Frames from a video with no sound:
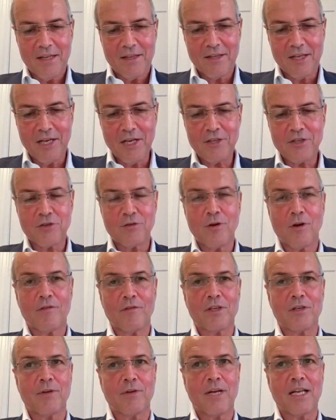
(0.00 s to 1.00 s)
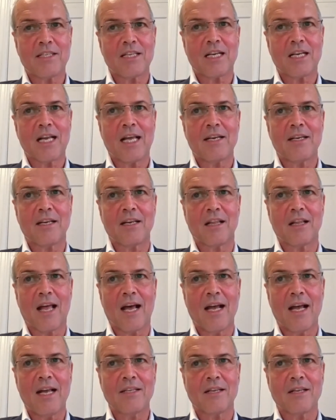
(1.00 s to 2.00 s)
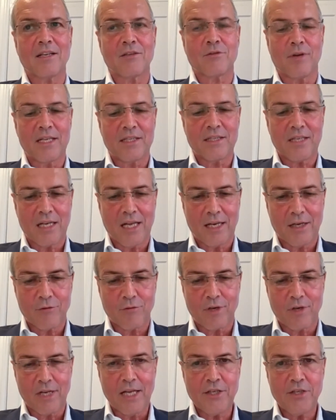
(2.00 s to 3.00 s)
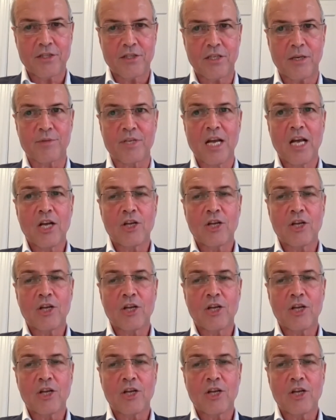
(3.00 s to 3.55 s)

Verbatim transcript: the history of the transatlantic alliance and transatlantic relationships,